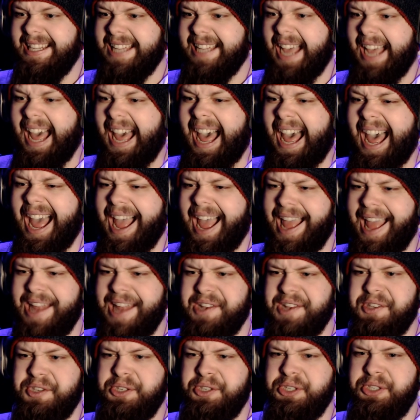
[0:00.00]

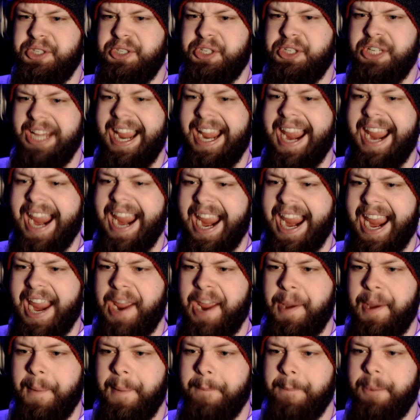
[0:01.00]
God
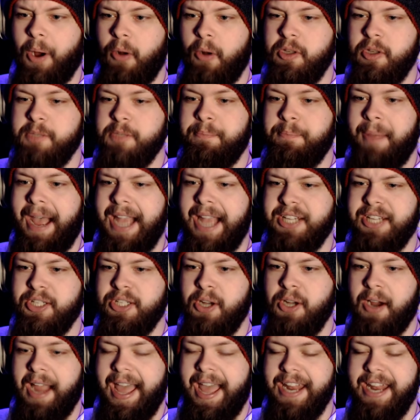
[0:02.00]
damn, bro. Just
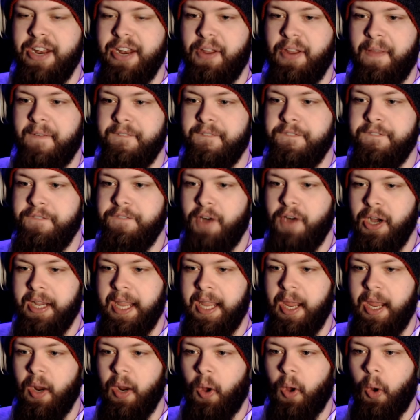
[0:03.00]
bashing her head into the fucking